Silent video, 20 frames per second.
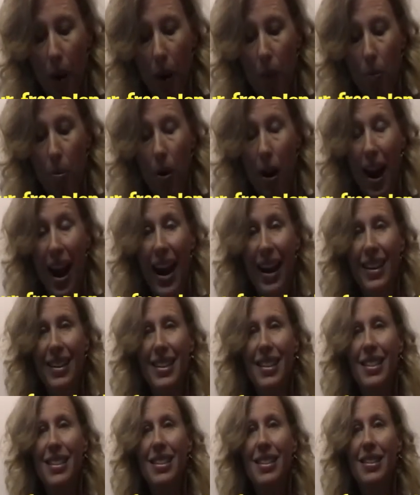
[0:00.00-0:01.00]

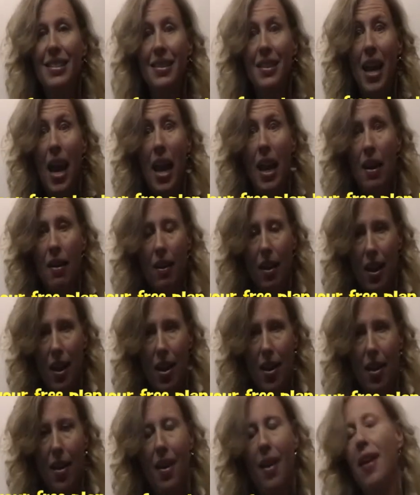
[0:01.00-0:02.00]
Practice
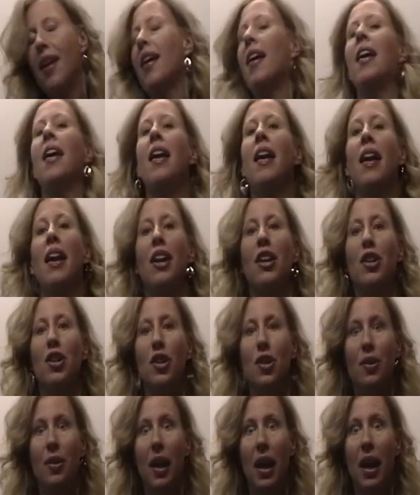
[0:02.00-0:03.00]
daily.
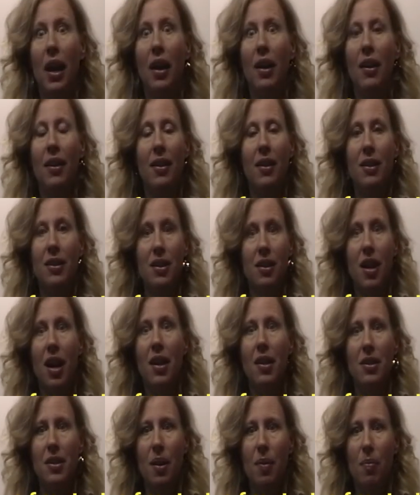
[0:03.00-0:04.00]
This is
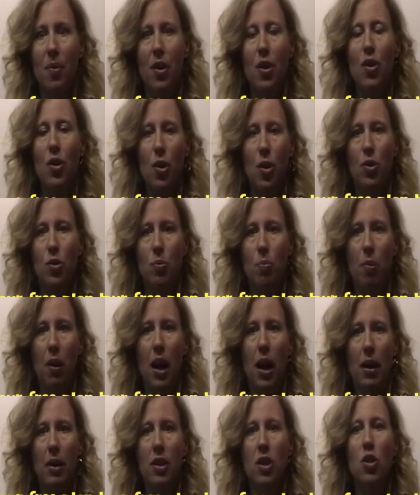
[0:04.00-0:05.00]
not something you can
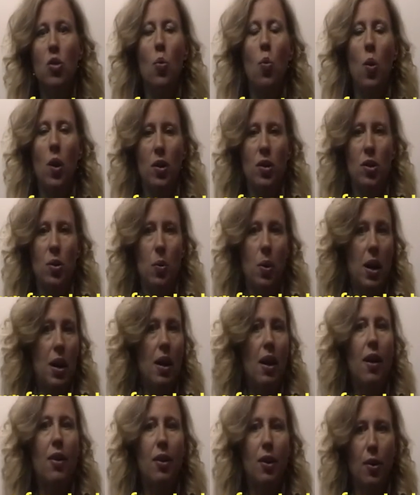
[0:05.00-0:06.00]
practice once a week
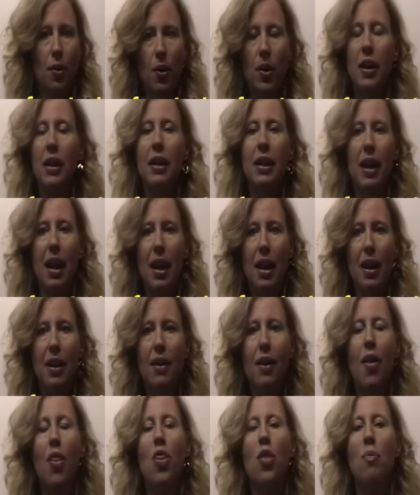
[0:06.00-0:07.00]
and they're going to get it.
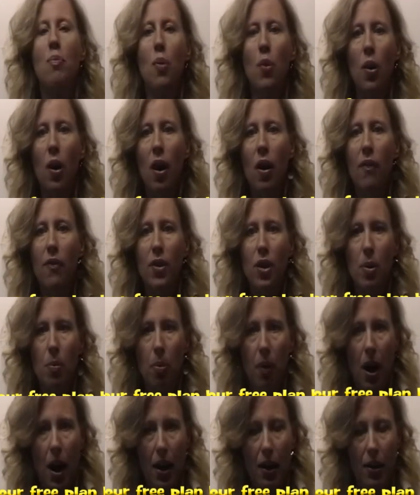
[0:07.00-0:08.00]
The more often you
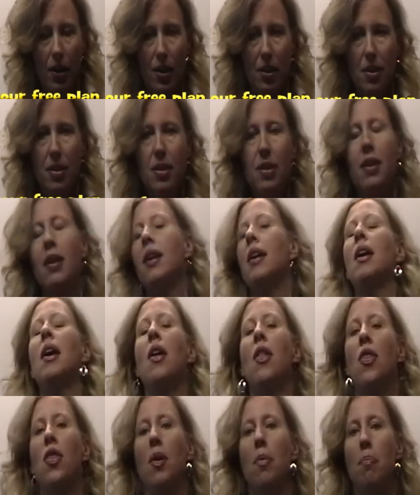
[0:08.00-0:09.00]
practice,
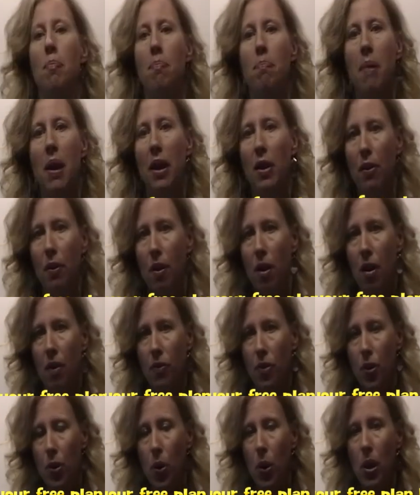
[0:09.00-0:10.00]
the better
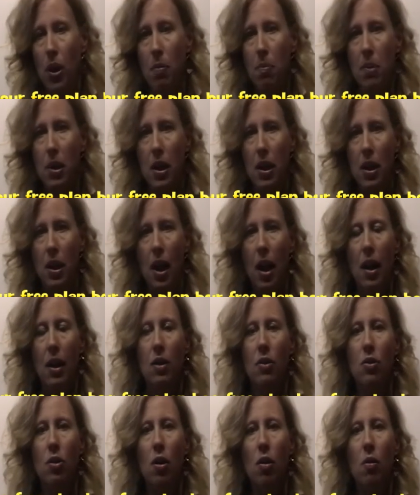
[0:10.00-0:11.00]
off you're going to be,
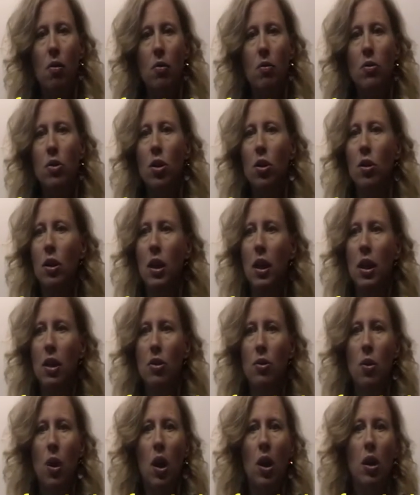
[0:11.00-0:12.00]
and don't turn it
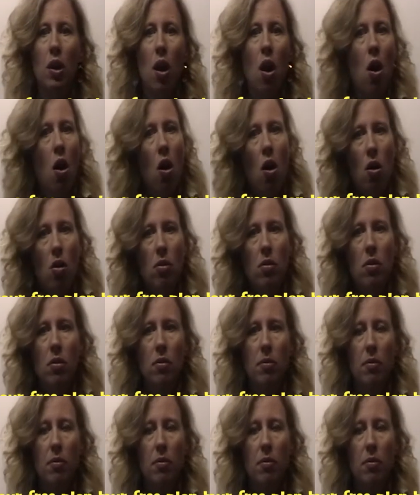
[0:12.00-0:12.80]
into a long